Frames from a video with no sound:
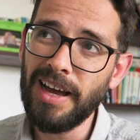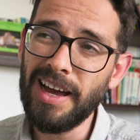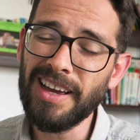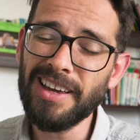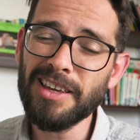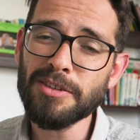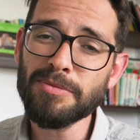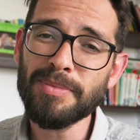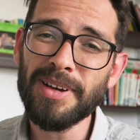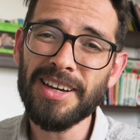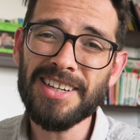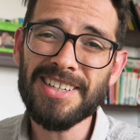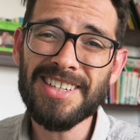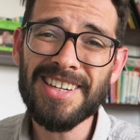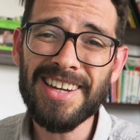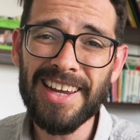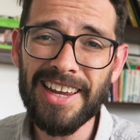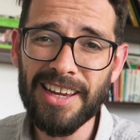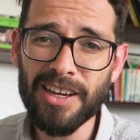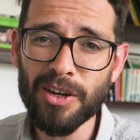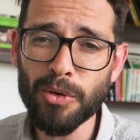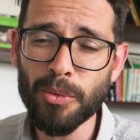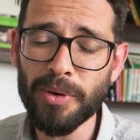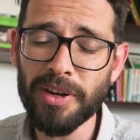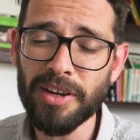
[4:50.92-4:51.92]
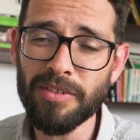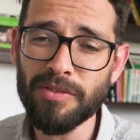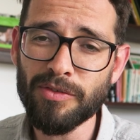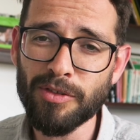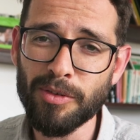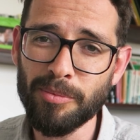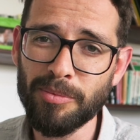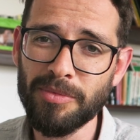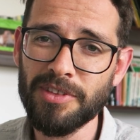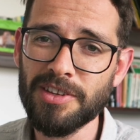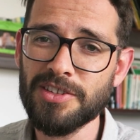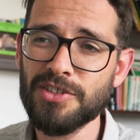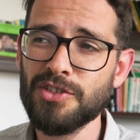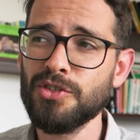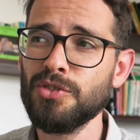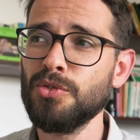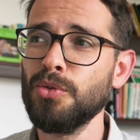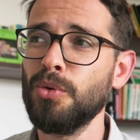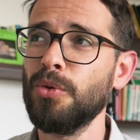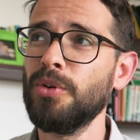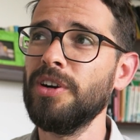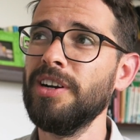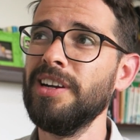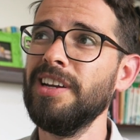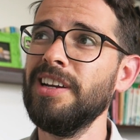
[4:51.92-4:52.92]
I guess my takeaway from this
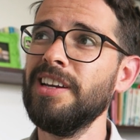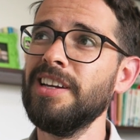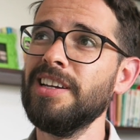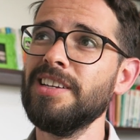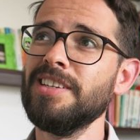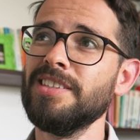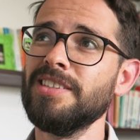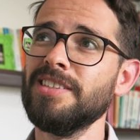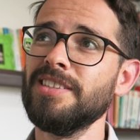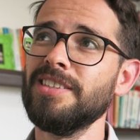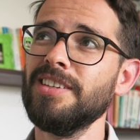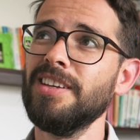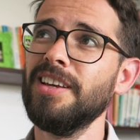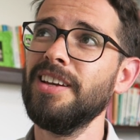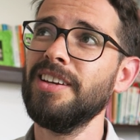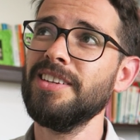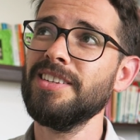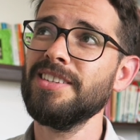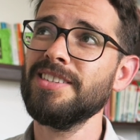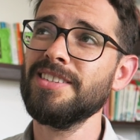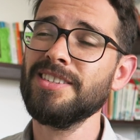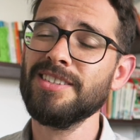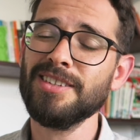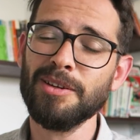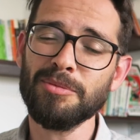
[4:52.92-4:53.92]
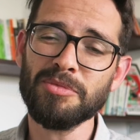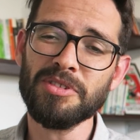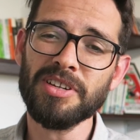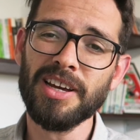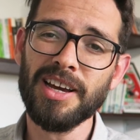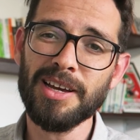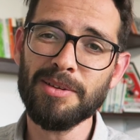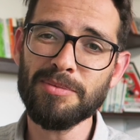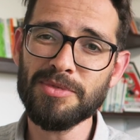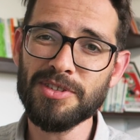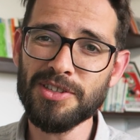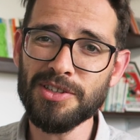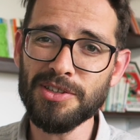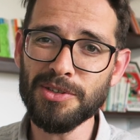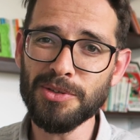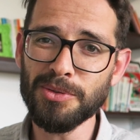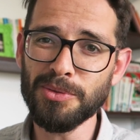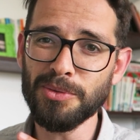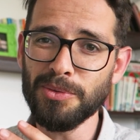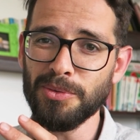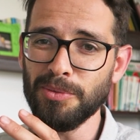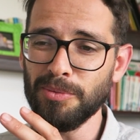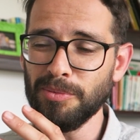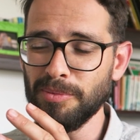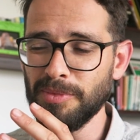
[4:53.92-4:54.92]
story is sometimes
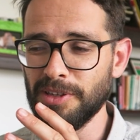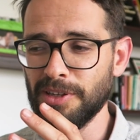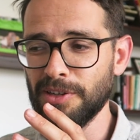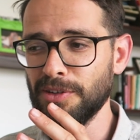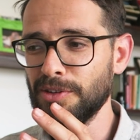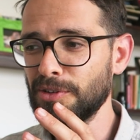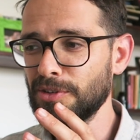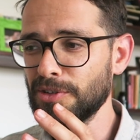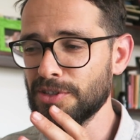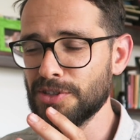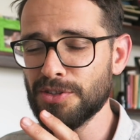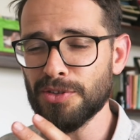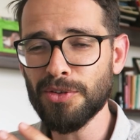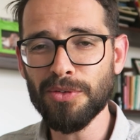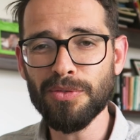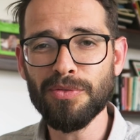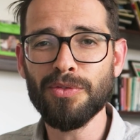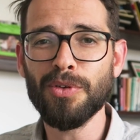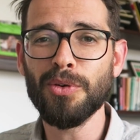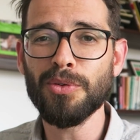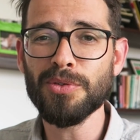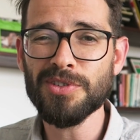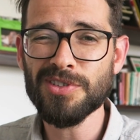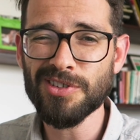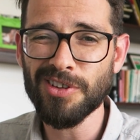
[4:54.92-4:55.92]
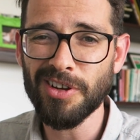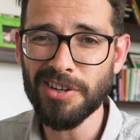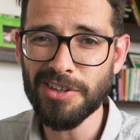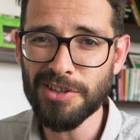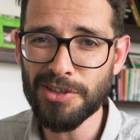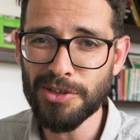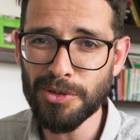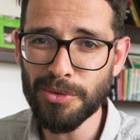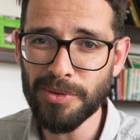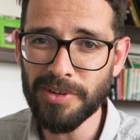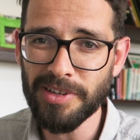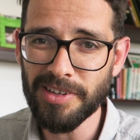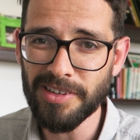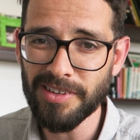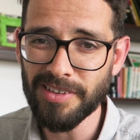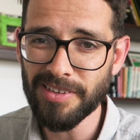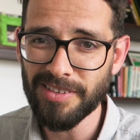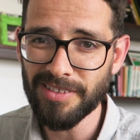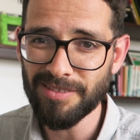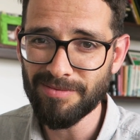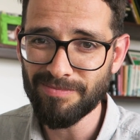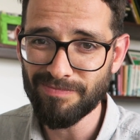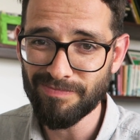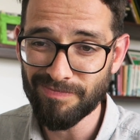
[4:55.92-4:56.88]
you're so focused on doing